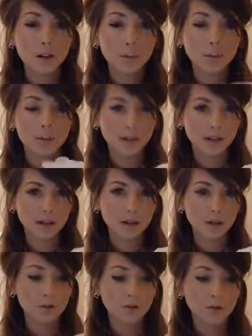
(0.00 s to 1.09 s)
with the muslin
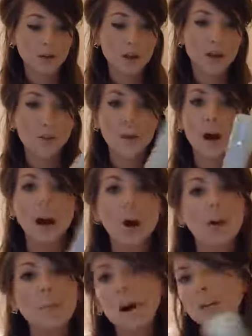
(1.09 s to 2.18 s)
cloths, but
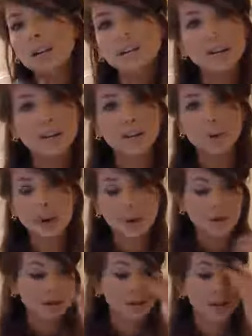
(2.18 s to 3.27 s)
I'll leave a link below
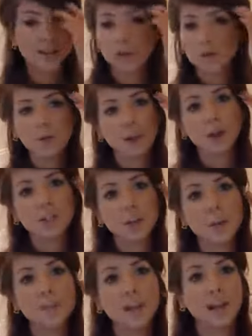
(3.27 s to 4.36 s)
anyway, so you can go to the
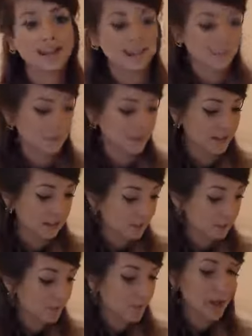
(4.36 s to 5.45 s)
website and see for
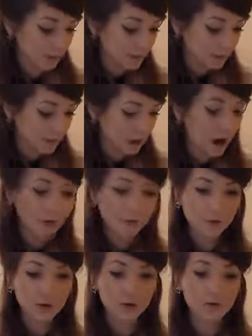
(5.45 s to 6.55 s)
yourself. After
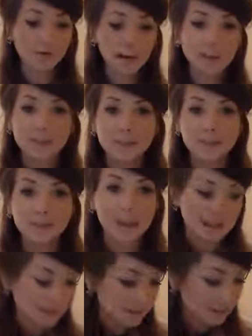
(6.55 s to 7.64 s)
I've cleansed my
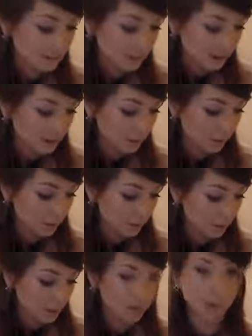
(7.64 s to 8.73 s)
face, I will
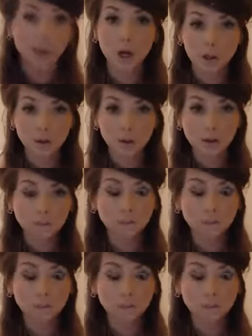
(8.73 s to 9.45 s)
use a toner,